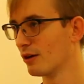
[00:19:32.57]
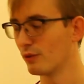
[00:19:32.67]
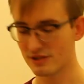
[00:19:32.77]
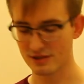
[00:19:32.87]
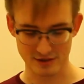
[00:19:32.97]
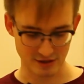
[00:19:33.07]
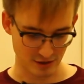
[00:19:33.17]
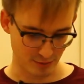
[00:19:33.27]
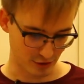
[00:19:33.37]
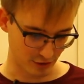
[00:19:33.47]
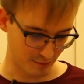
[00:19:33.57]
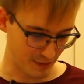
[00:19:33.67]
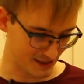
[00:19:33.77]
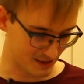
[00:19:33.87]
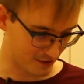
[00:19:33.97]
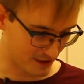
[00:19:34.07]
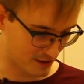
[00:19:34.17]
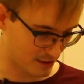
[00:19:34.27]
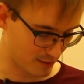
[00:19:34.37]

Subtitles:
which is the typical pacifist